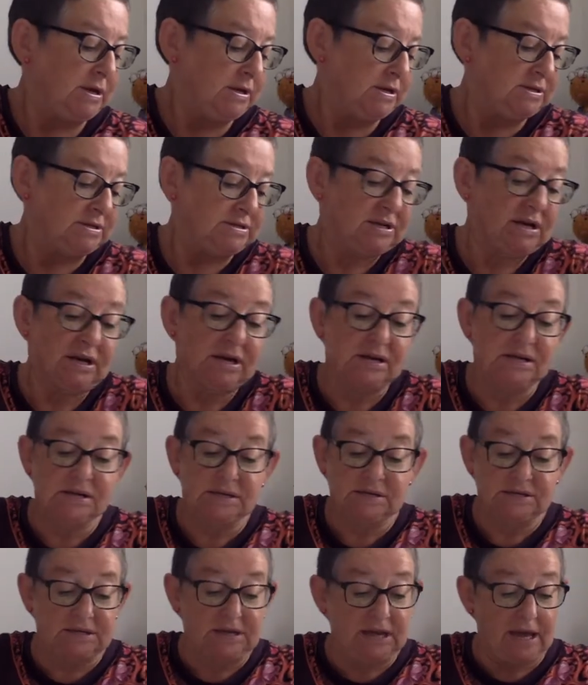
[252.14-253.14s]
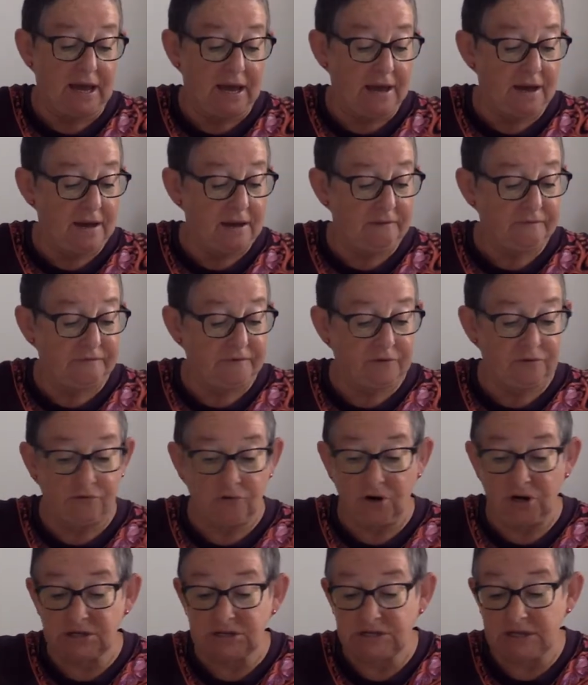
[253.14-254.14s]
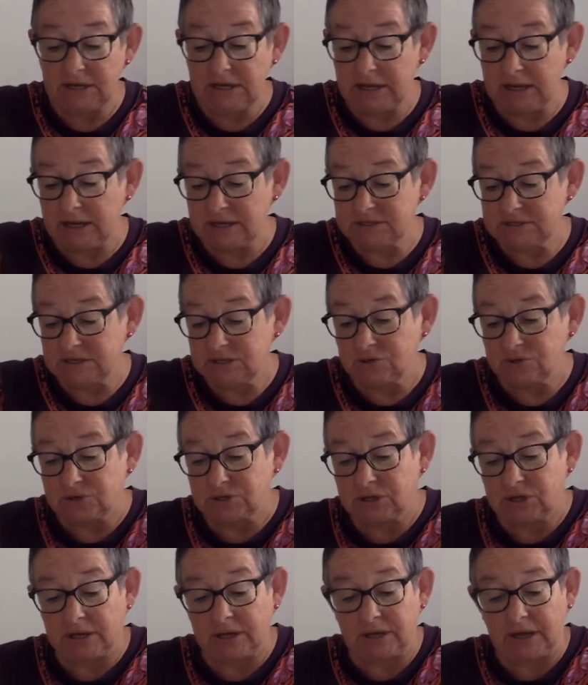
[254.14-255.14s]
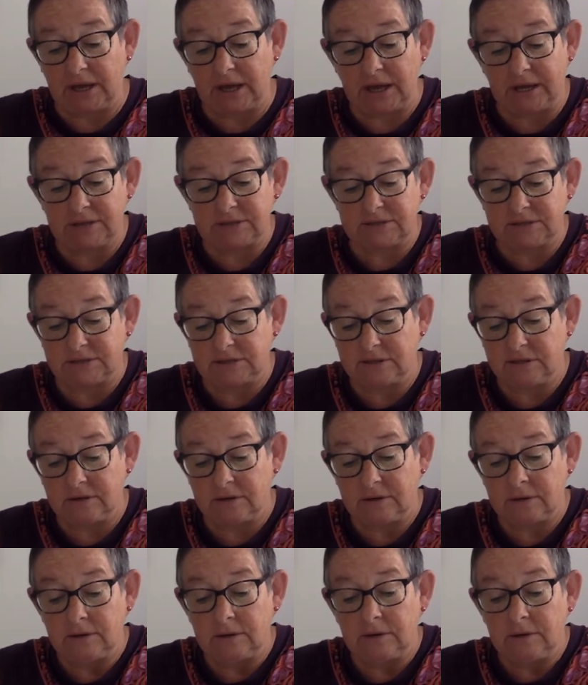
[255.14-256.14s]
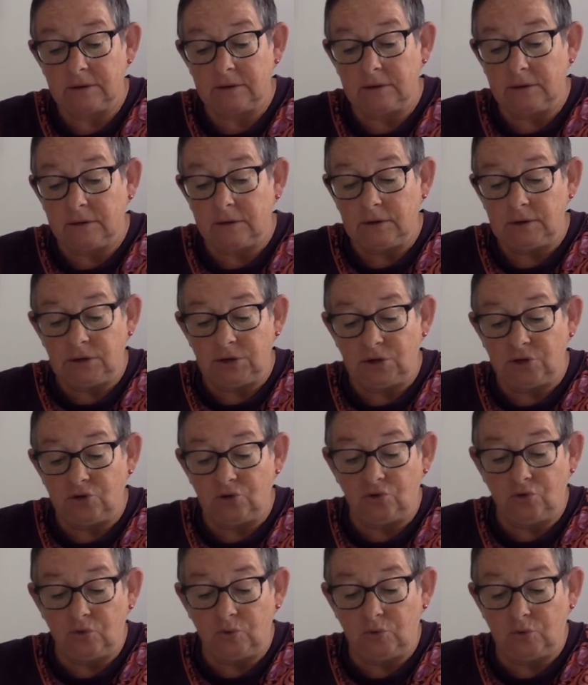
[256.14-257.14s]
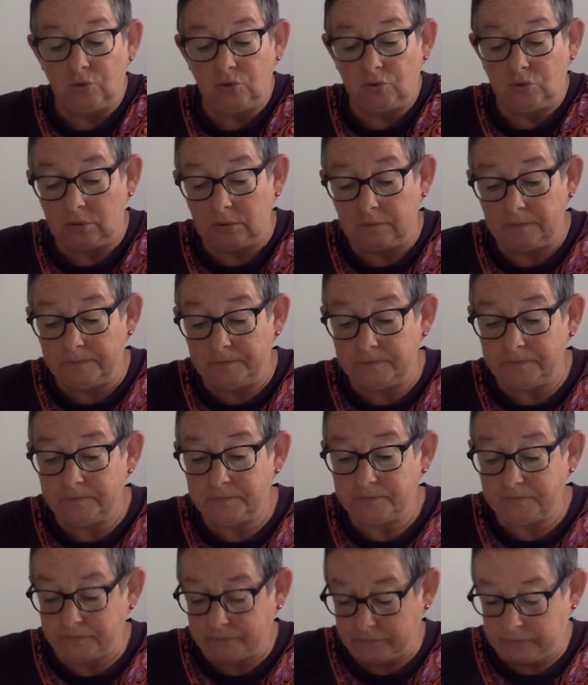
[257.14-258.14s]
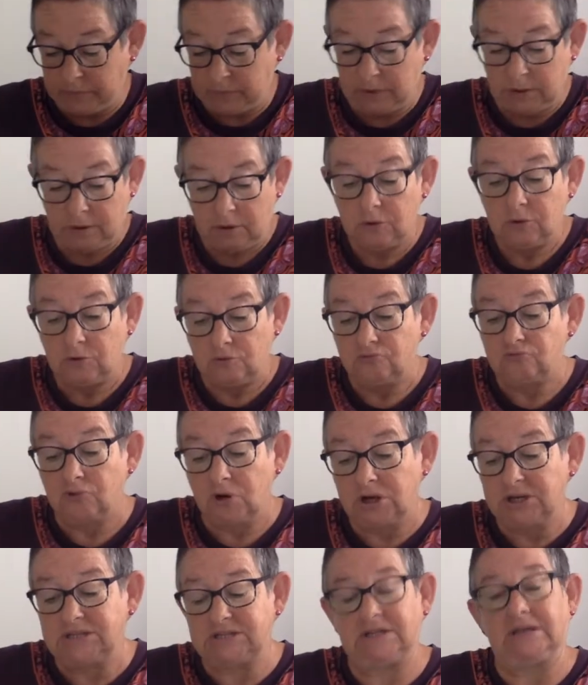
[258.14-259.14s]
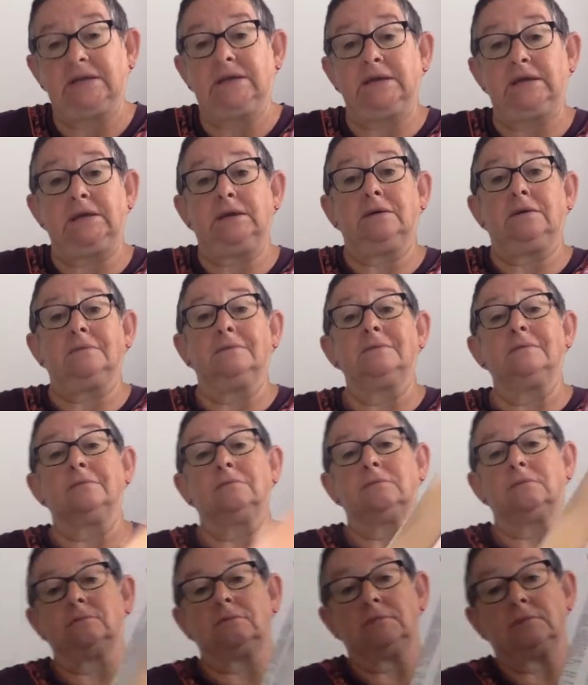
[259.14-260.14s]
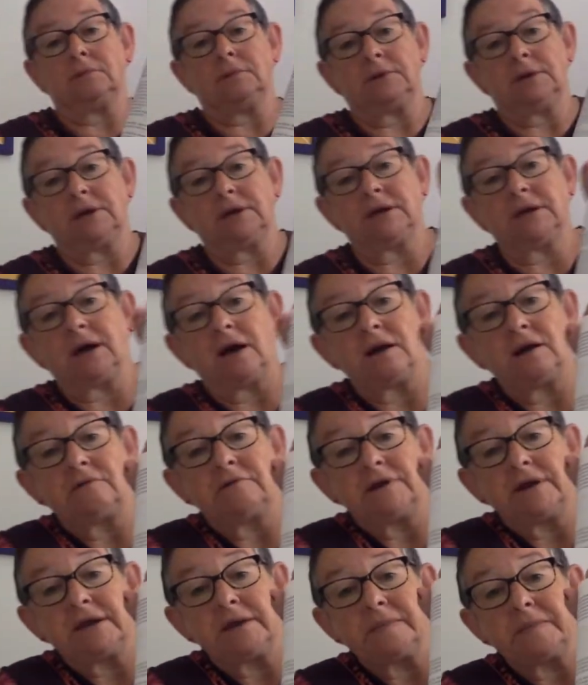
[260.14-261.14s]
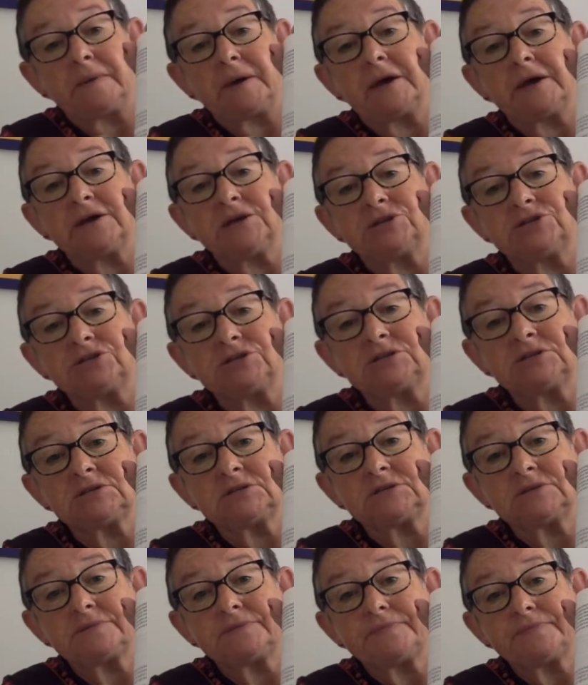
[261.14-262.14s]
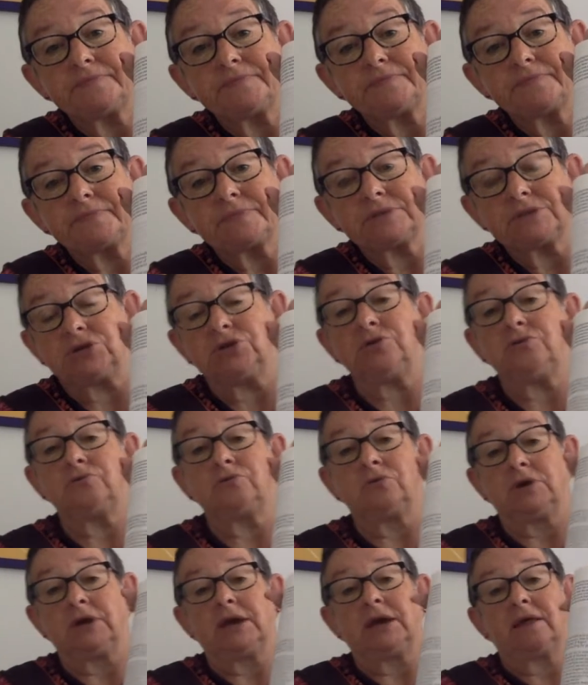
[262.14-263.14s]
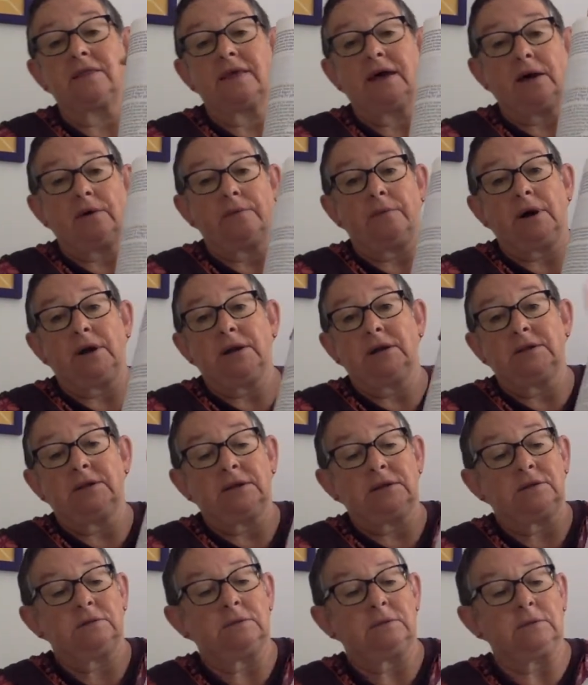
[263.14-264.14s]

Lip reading: Does he have writing? Yes, it looks like it has your normal writing and colouring in pages. So you can get that one and then